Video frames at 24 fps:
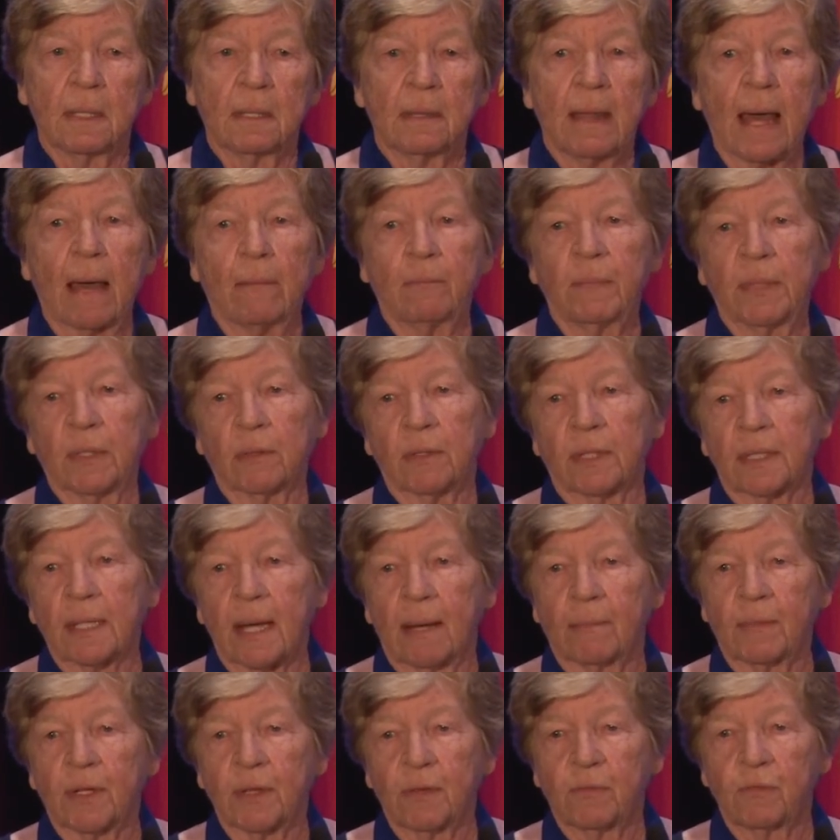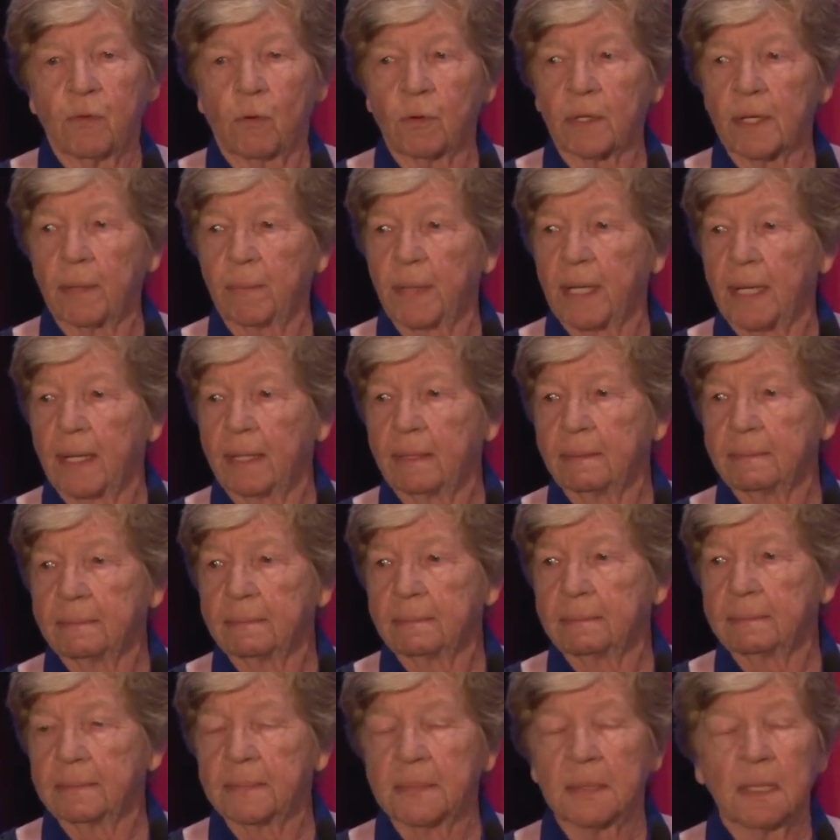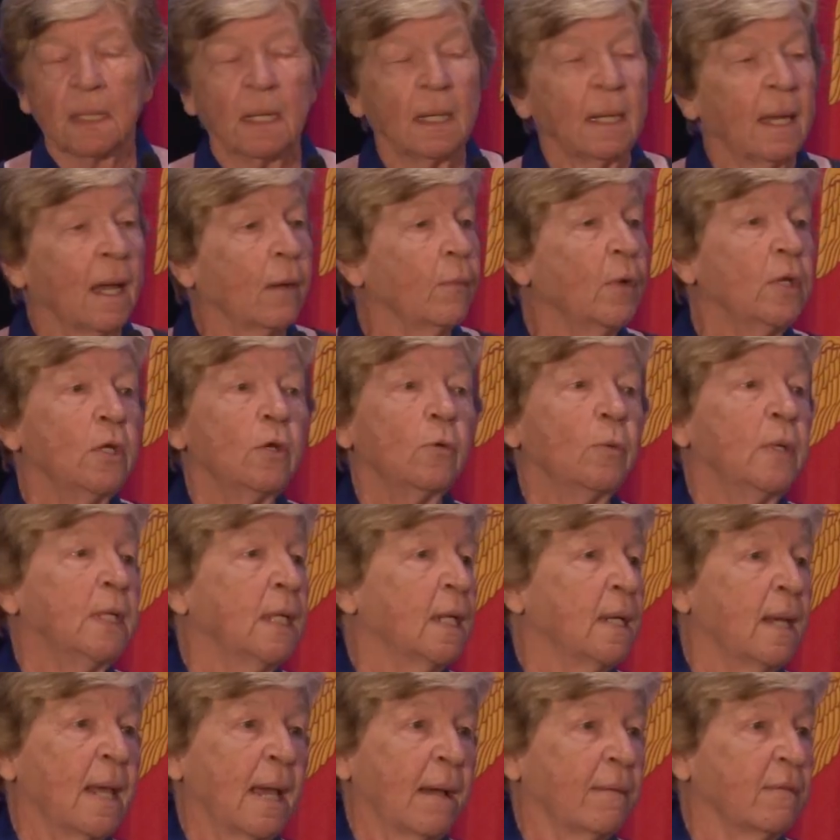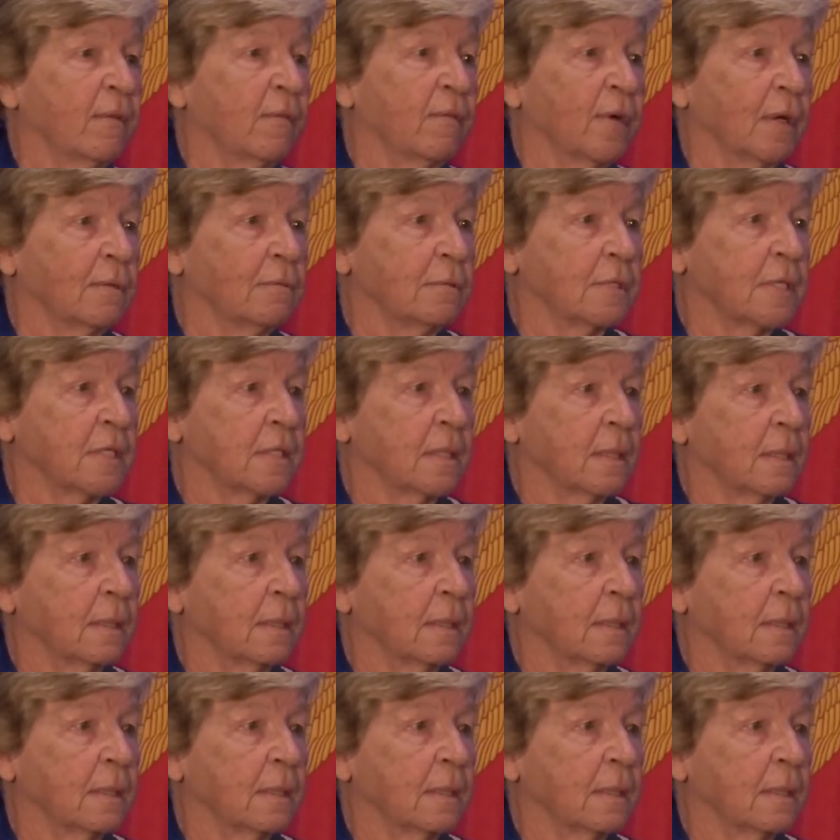that bill to come to the full committee. And we knew we didn't have the votes.